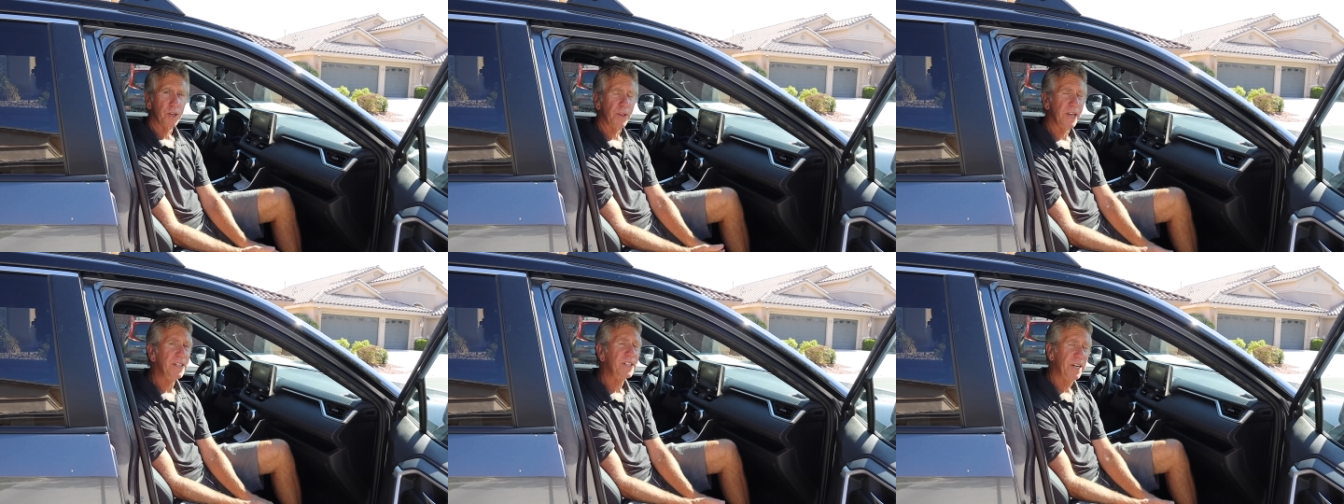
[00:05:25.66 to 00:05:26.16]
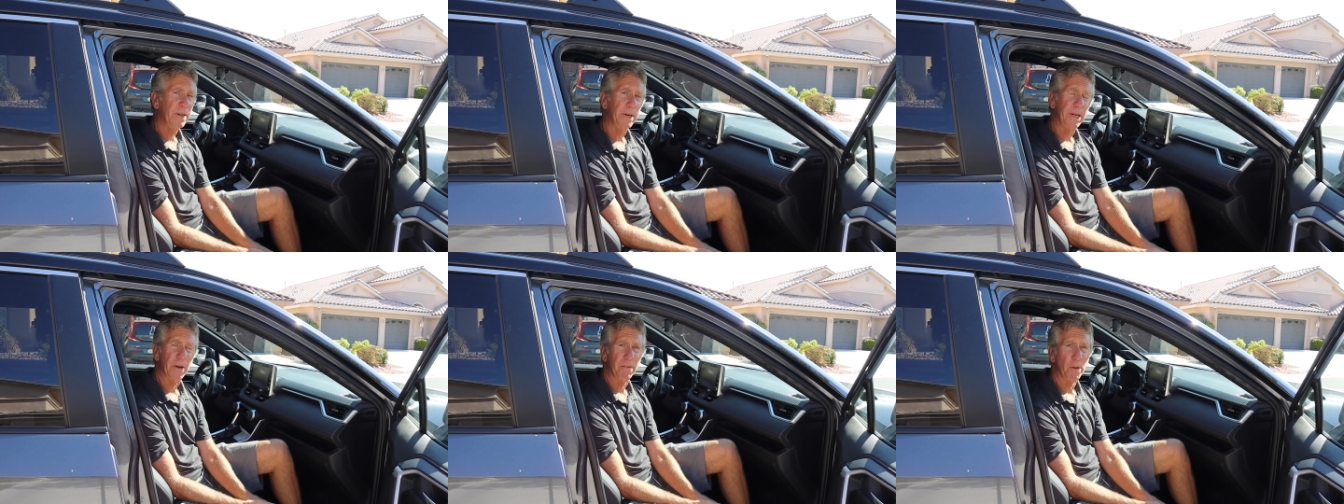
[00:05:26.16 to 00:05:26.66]
So the
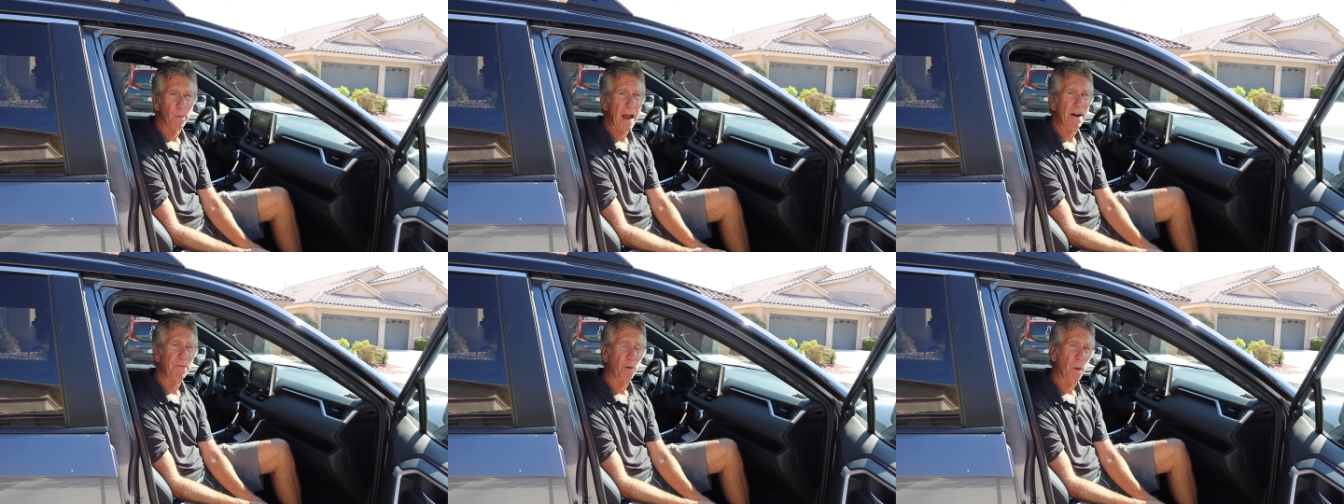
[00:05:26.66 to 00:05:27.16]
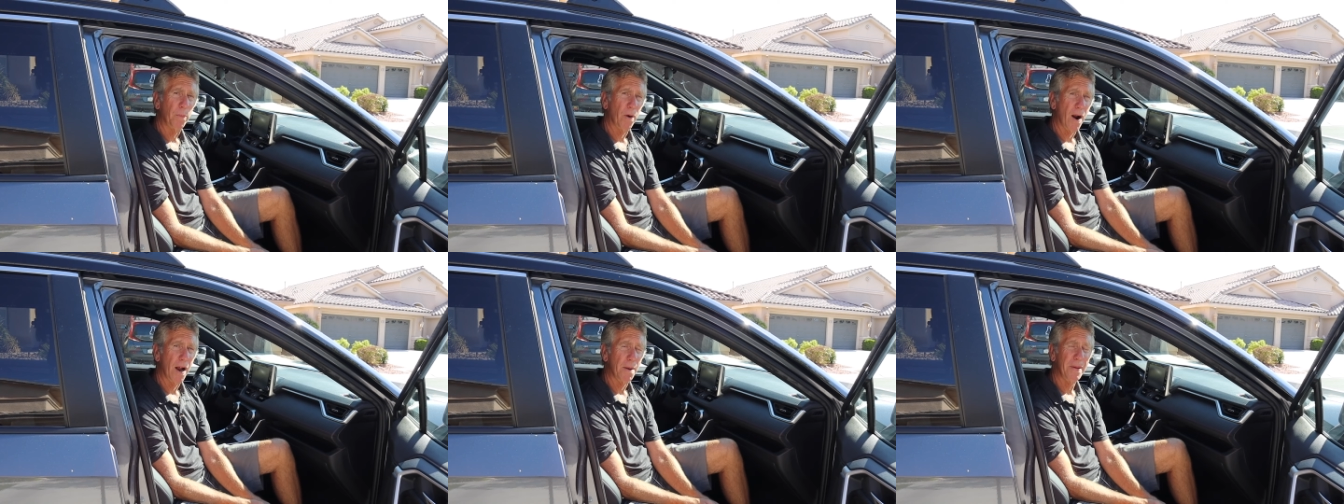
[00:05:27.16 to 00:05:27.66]
interior of the RAV4
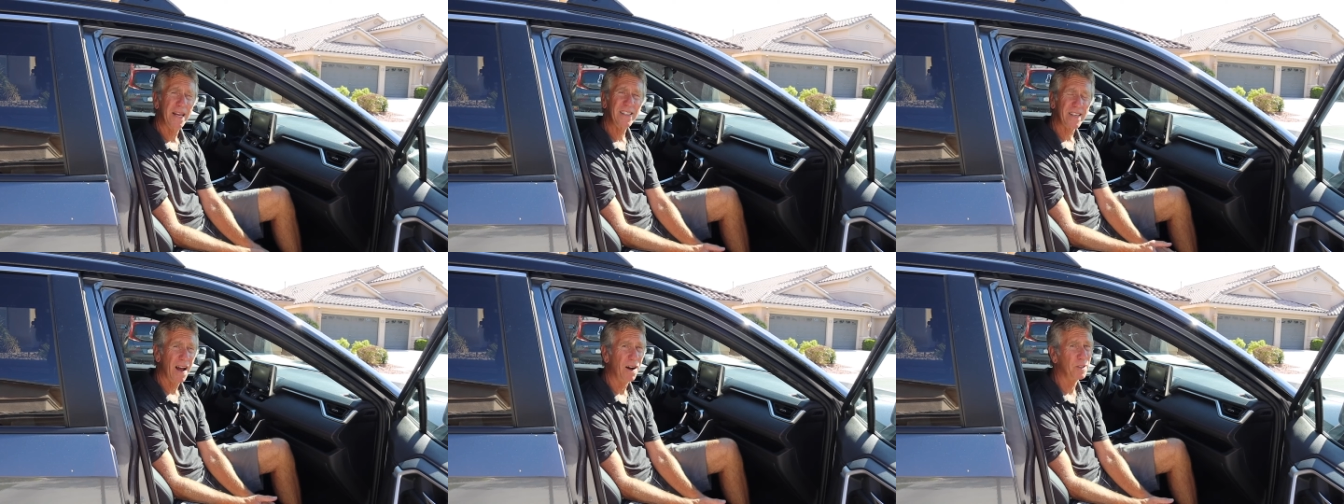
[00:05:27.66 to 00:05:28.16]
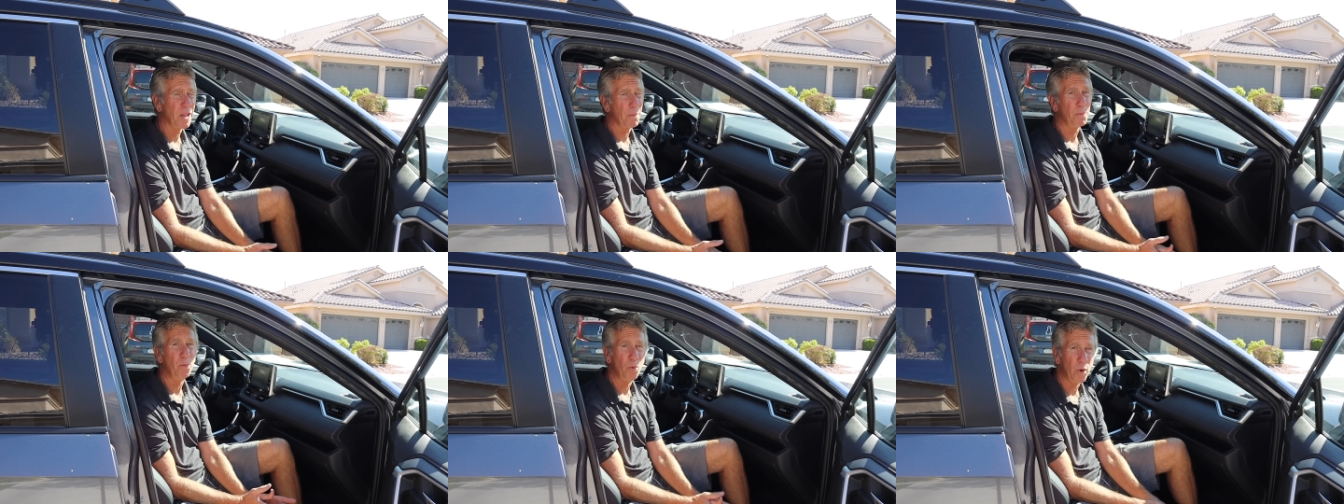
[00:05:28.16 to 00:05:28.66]
Prime, it's held
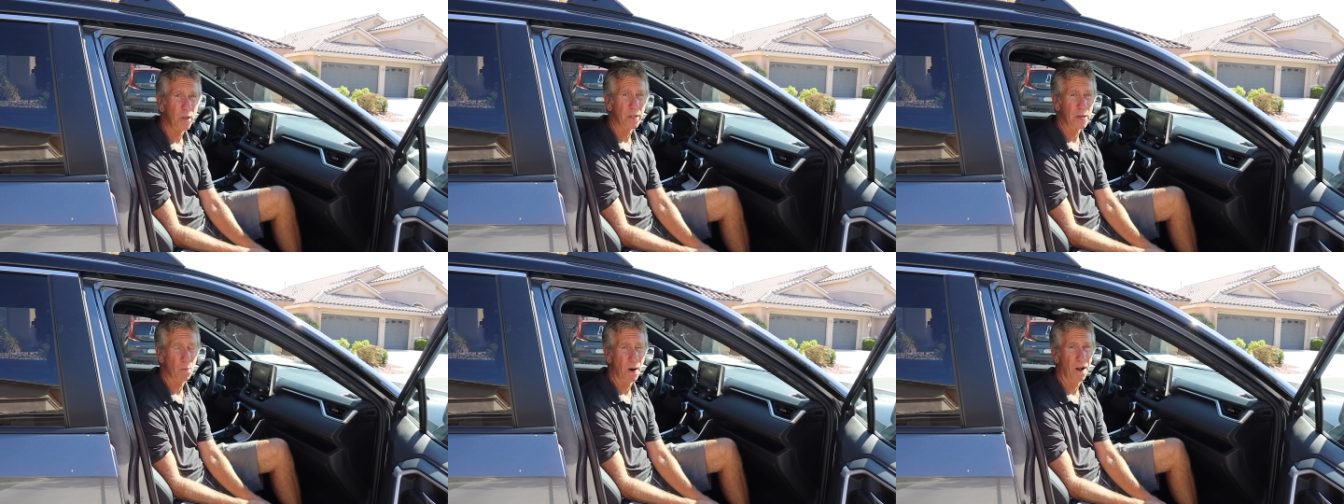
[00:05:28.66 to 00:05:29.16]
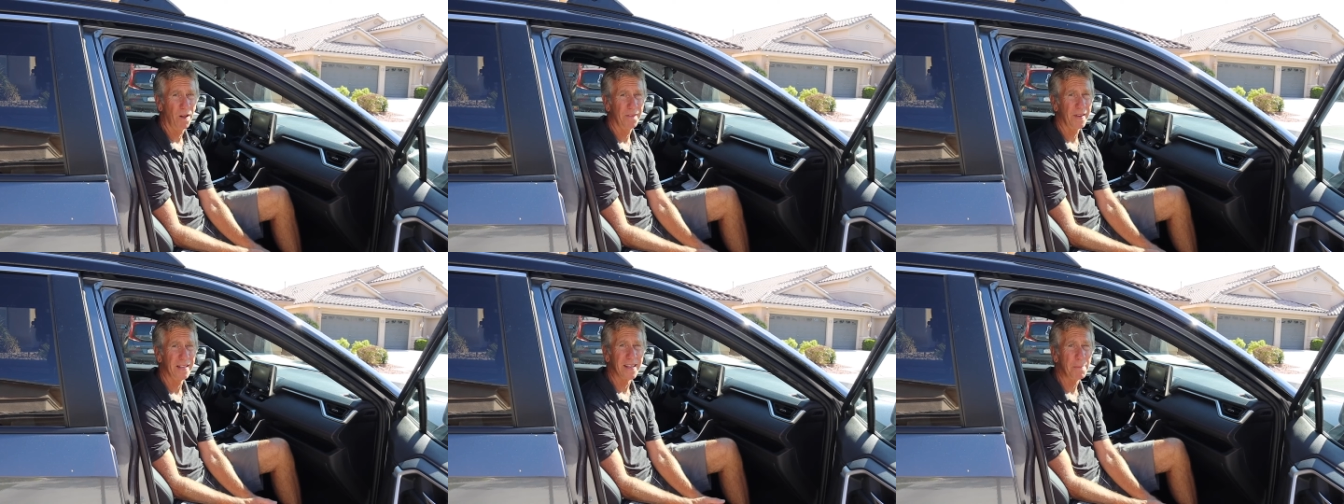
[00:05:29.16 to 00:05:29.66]
up really well.
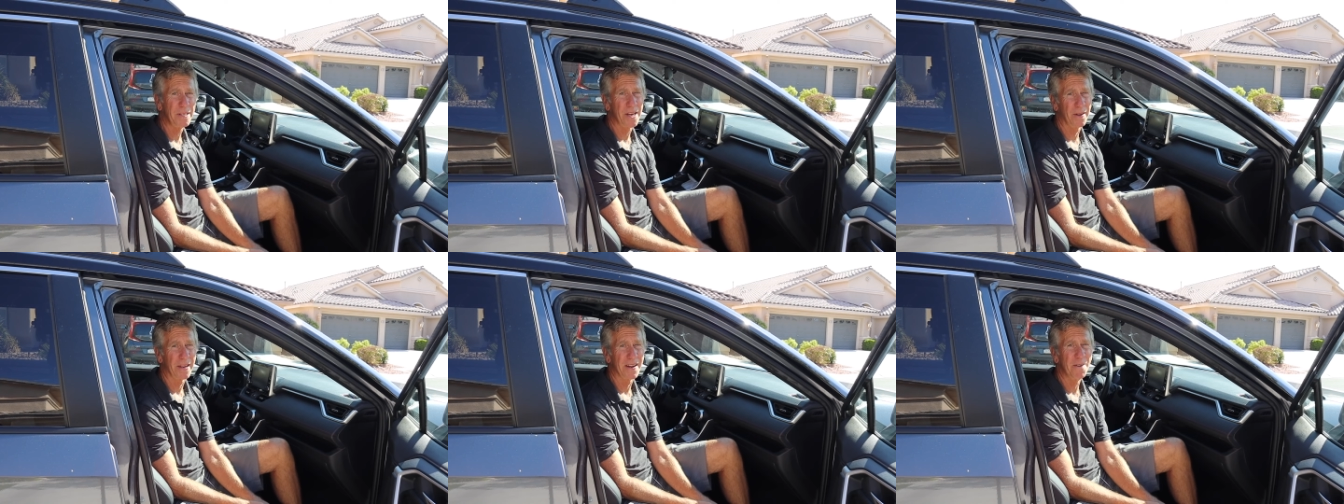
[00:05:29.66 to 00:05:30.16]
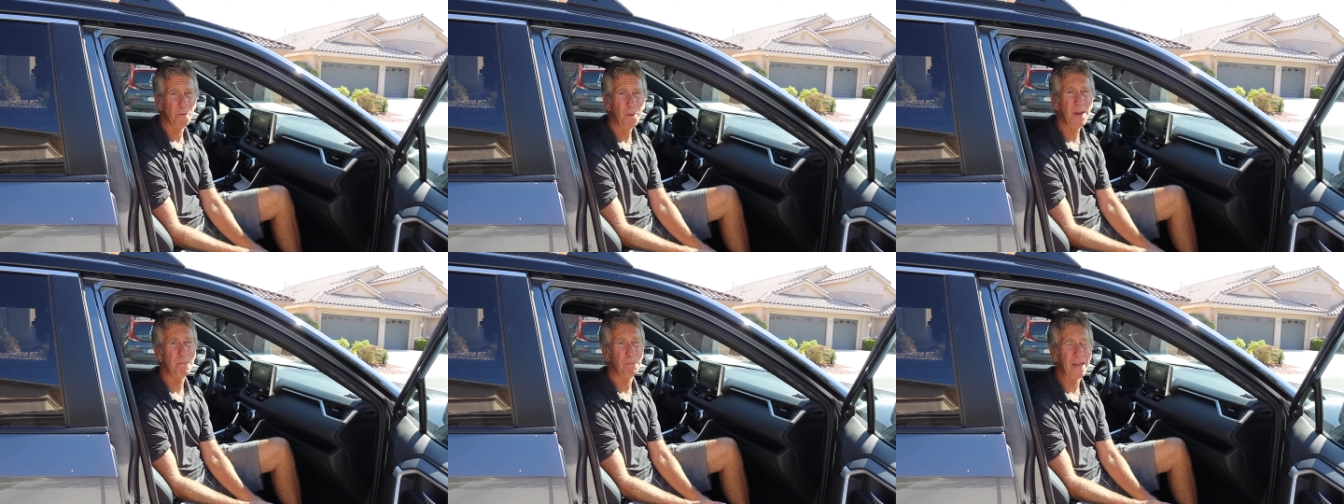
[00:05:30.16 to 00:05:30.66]
And let me tell you,
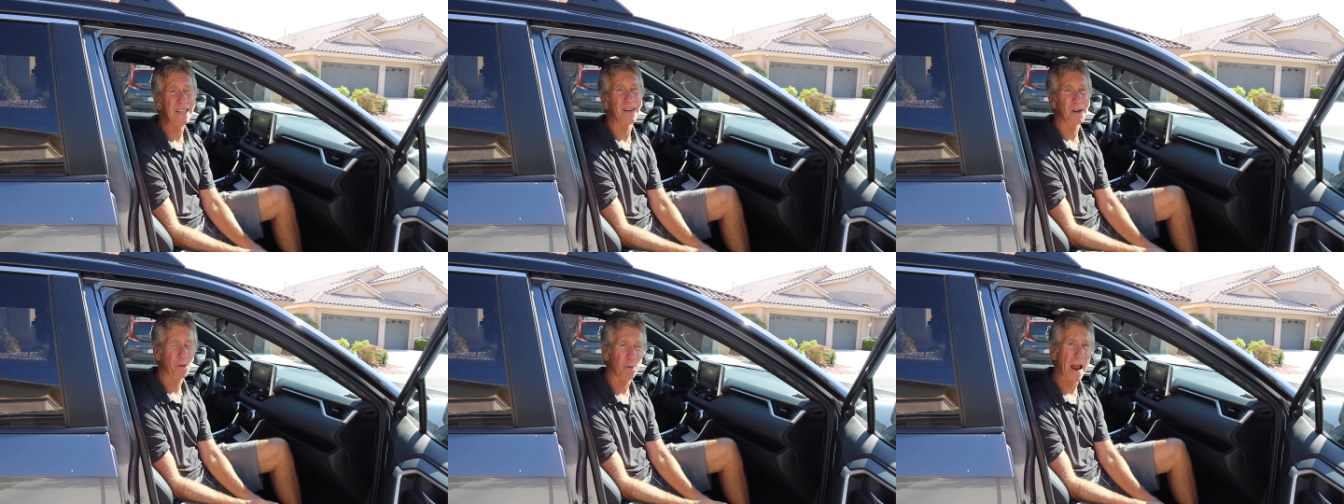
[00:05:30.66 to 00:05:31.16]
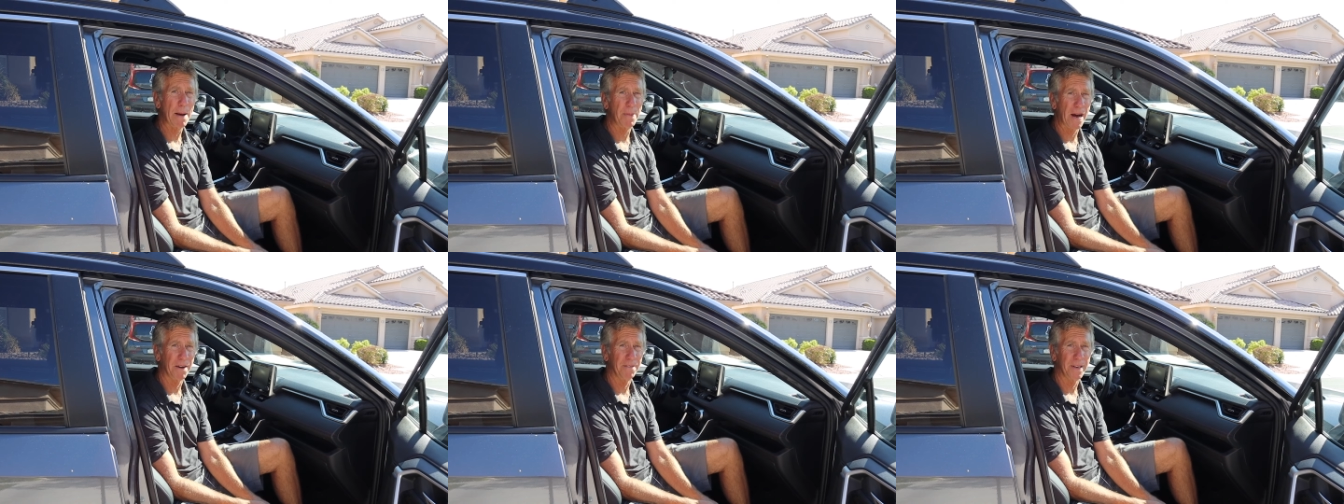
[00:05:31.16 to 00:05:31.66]
we beat the crap
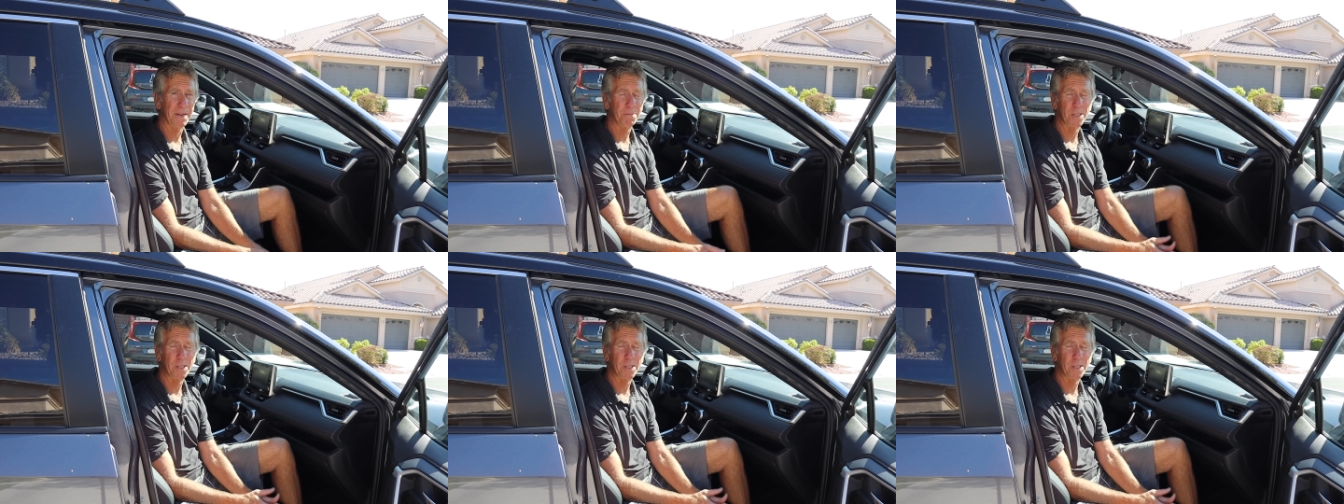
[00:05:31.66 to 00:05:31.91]
out of it.